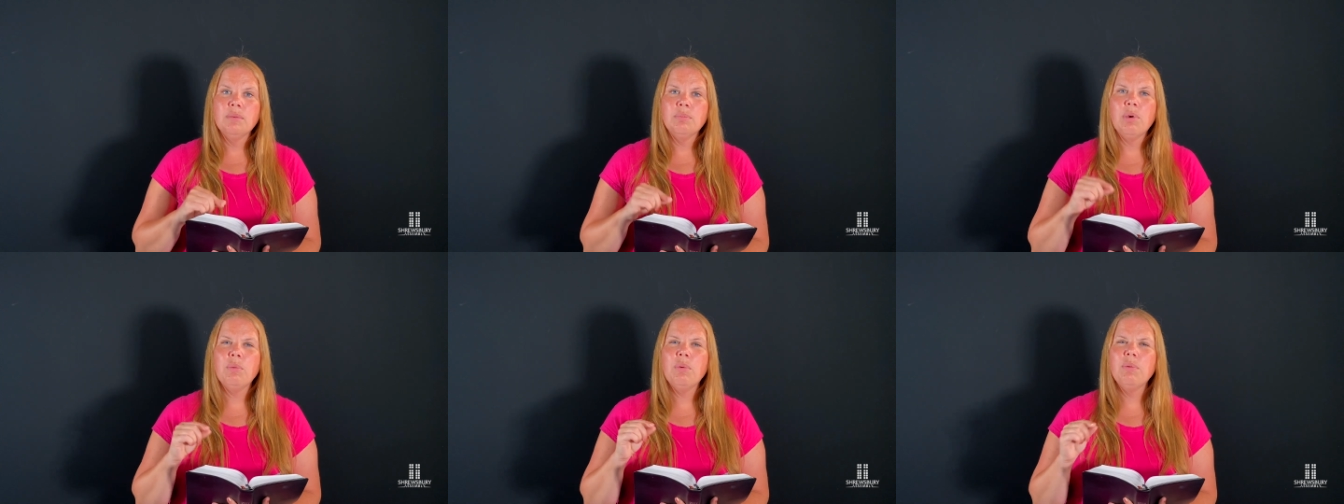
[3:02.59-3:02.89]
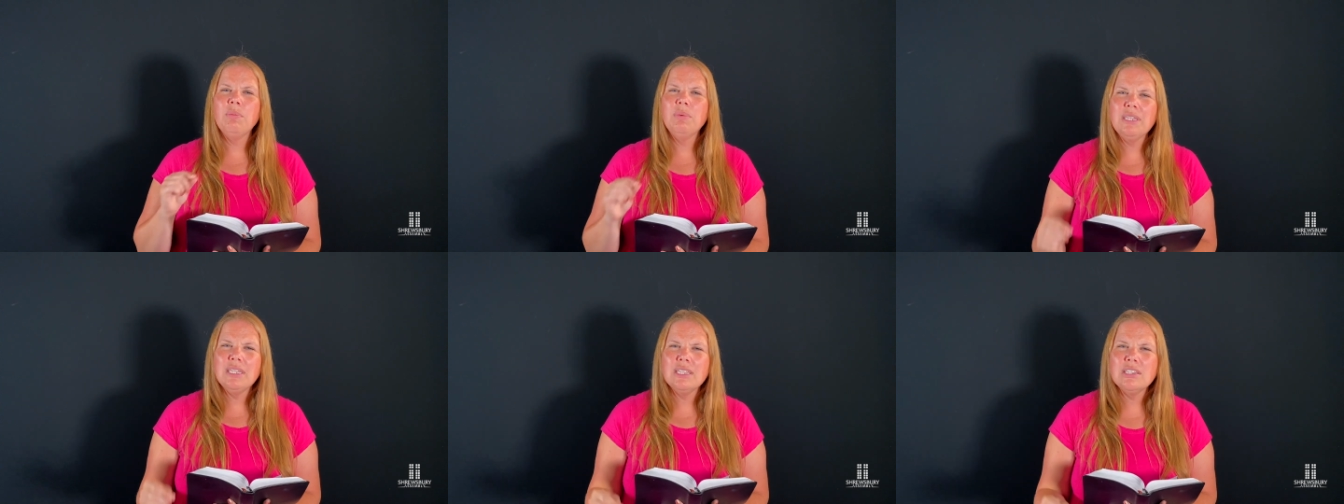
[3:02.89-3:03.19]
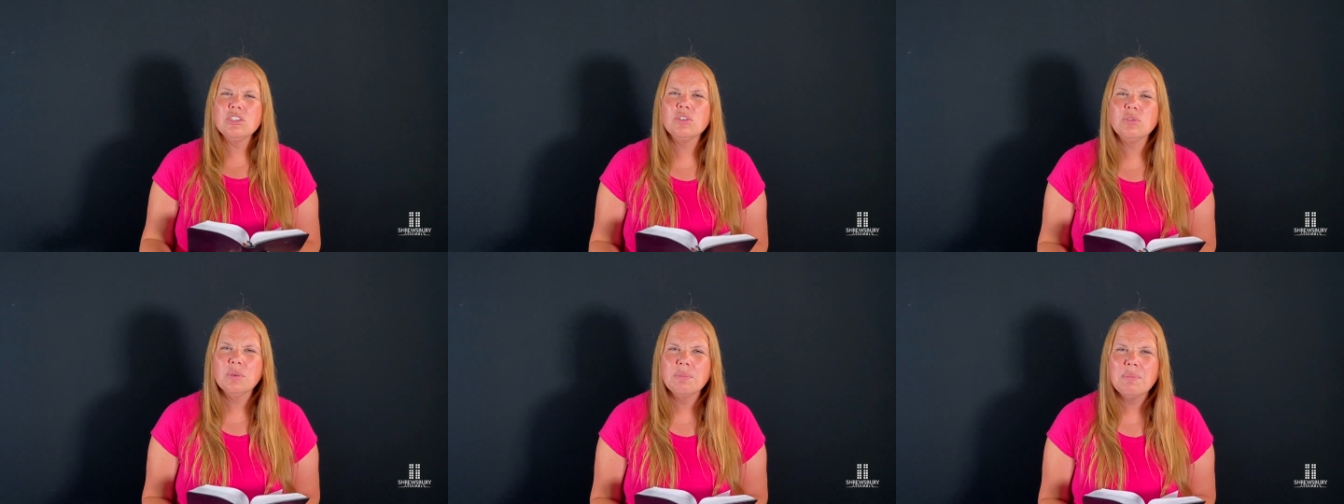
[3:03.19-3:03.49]
But what we
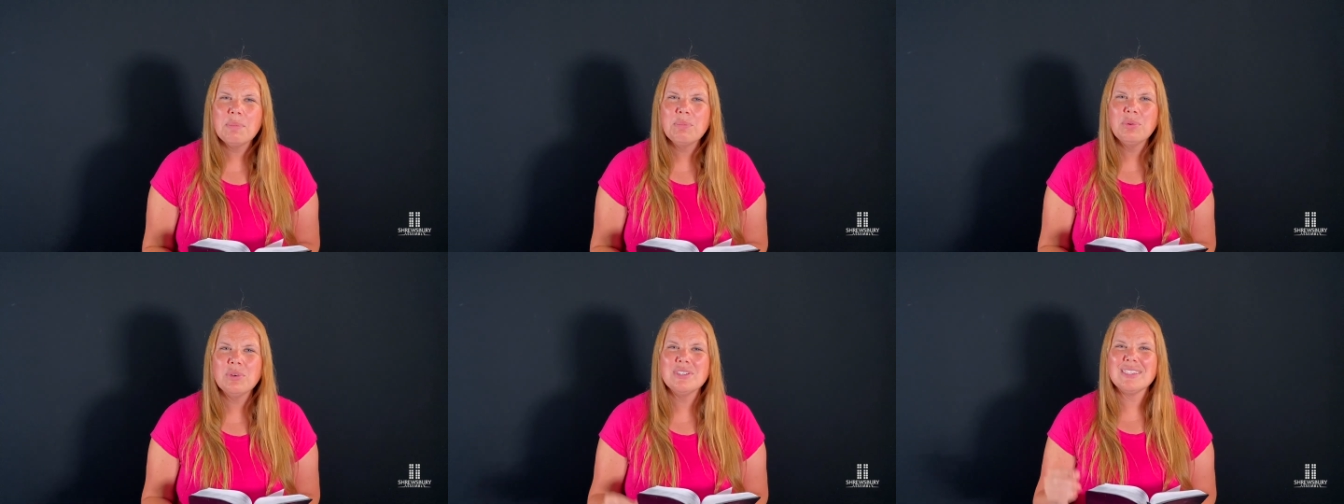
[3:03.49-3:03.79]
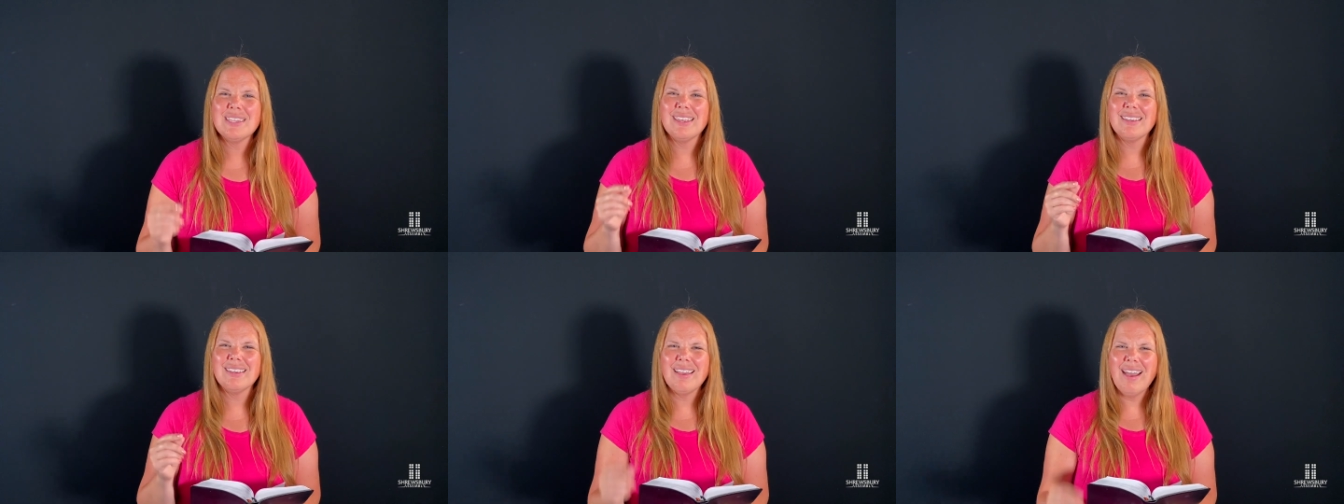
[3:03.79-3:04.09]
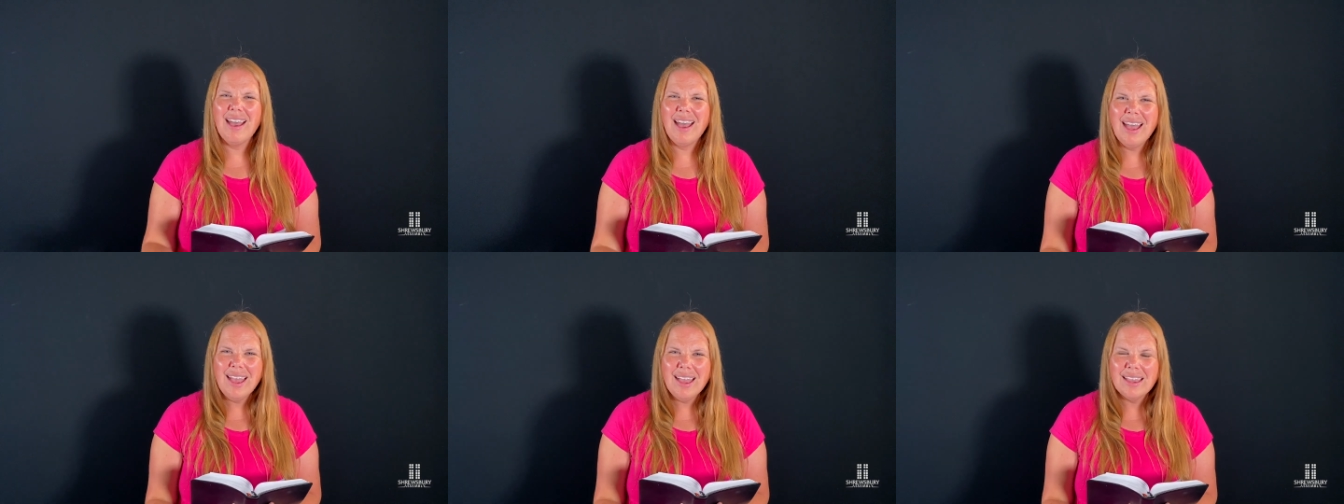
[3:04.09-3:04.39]
need to remember is that
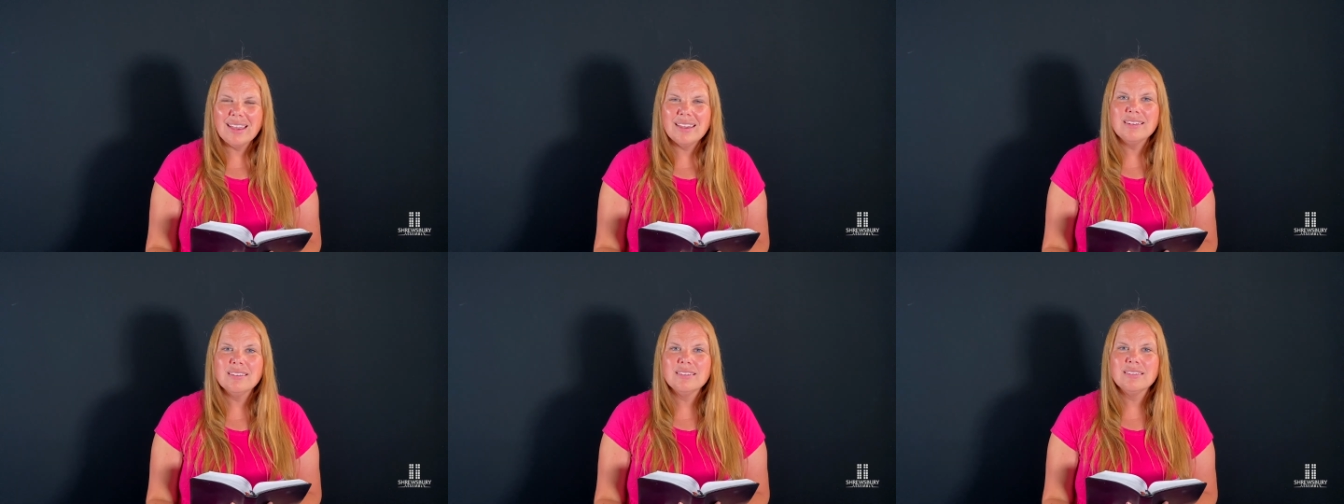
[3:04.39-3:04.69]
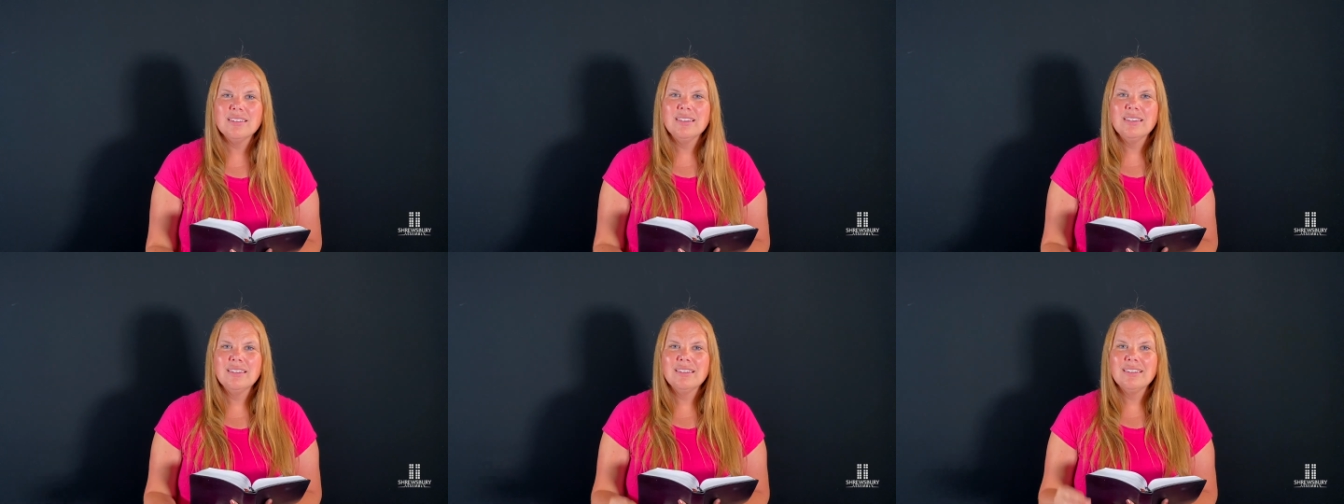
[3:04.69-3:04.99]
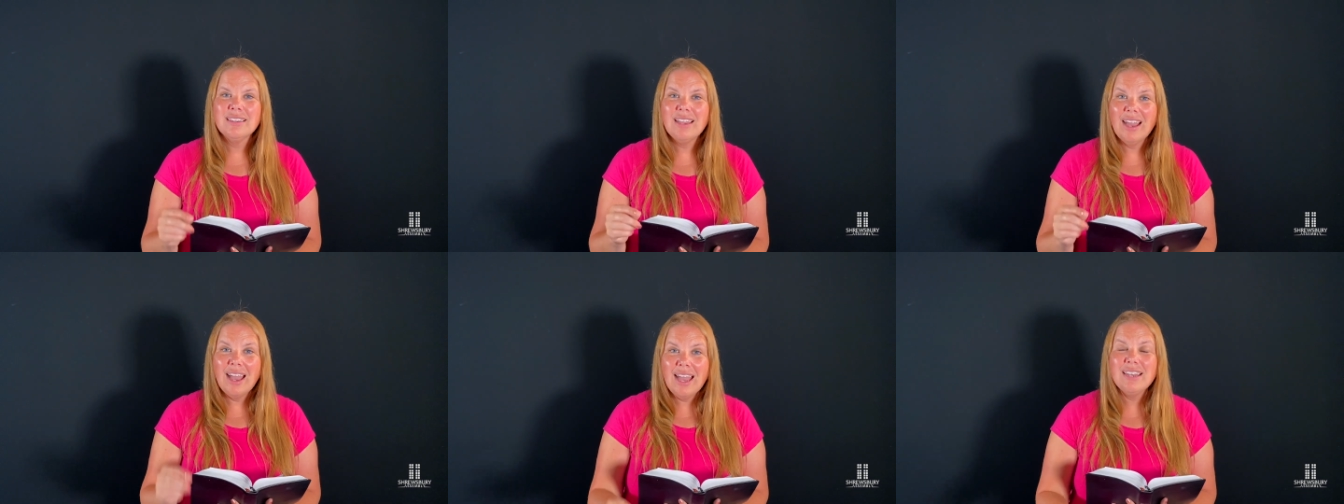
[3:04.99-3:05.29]
God,
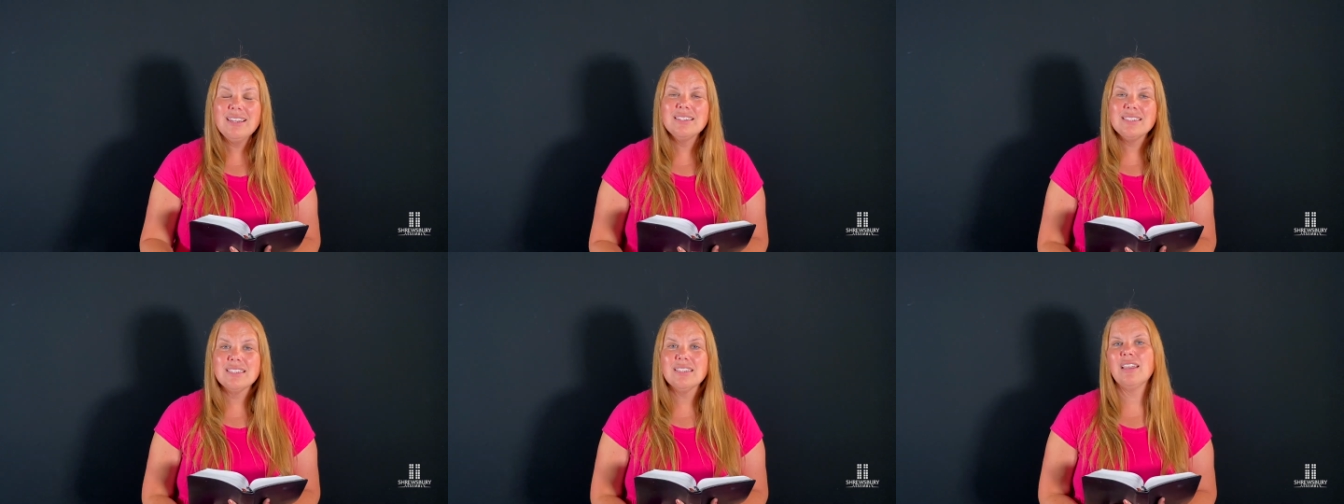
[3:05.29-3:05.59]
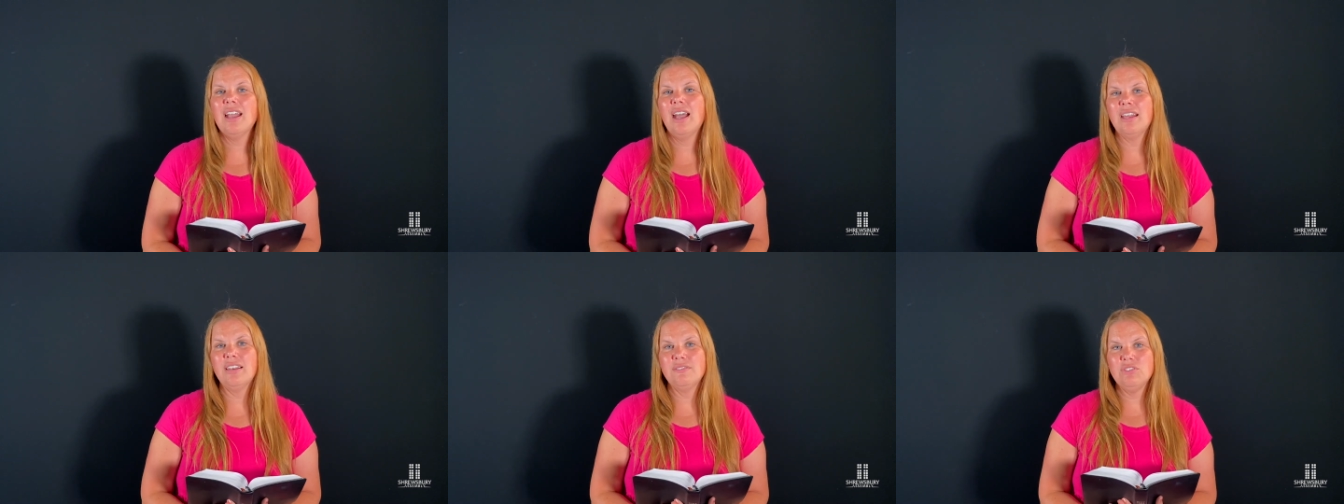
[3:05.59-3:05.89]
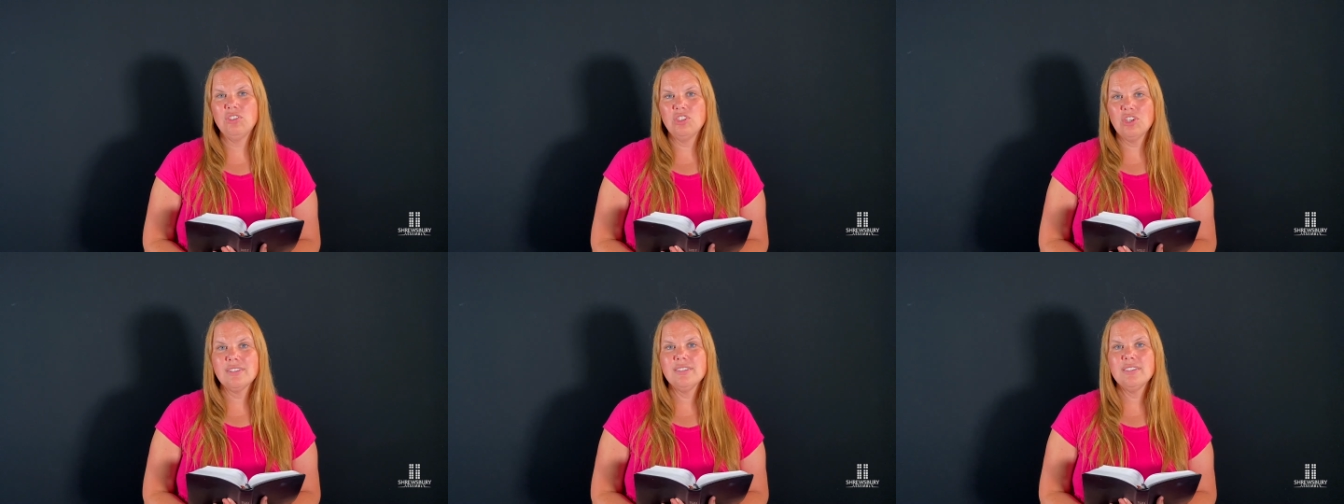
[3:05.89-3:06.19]
God is the God
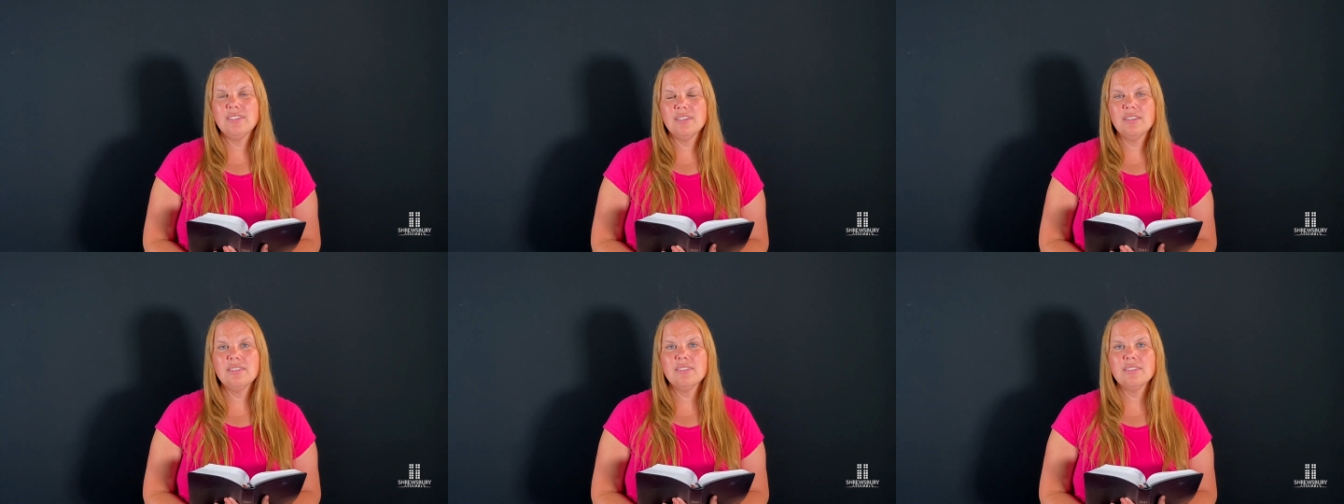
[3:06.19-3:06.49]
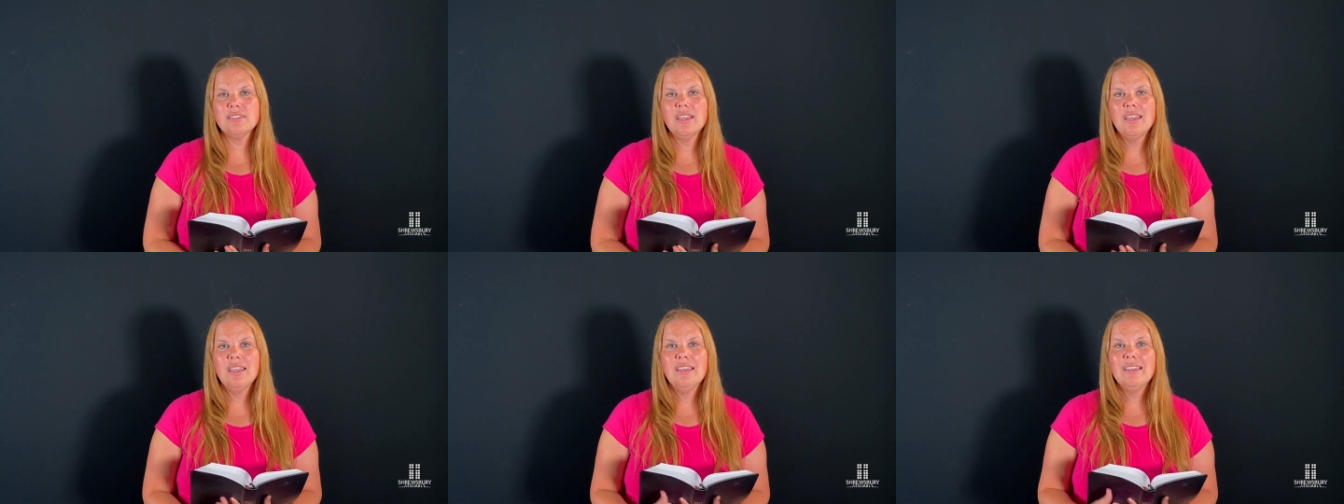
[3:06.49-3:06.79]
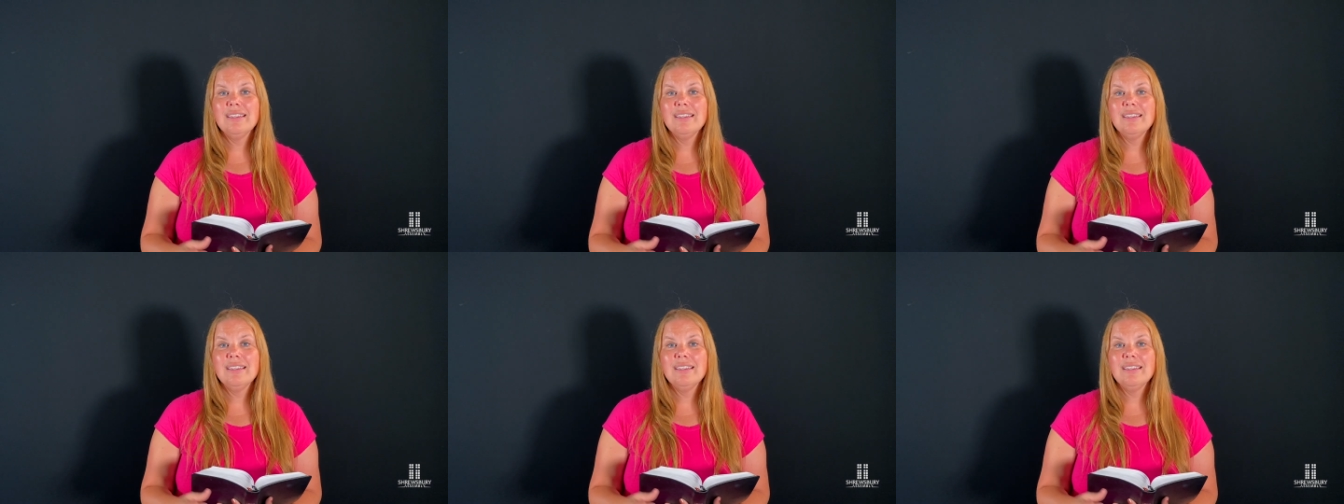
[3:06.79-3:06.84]
of justice.